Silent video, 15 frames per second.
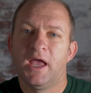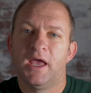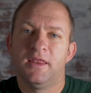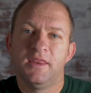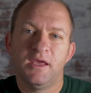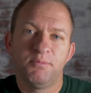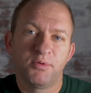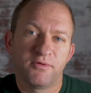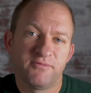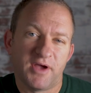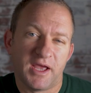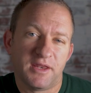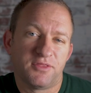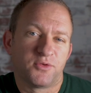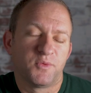and they
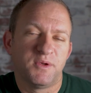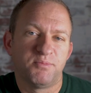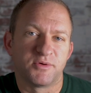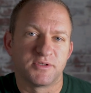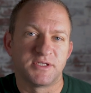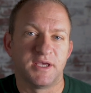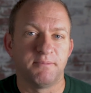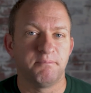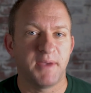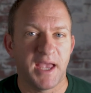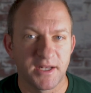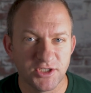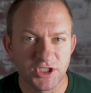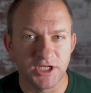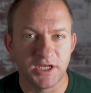provide 3%
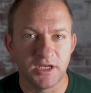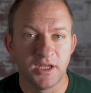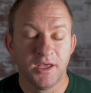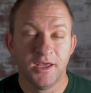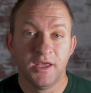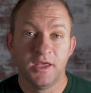matching,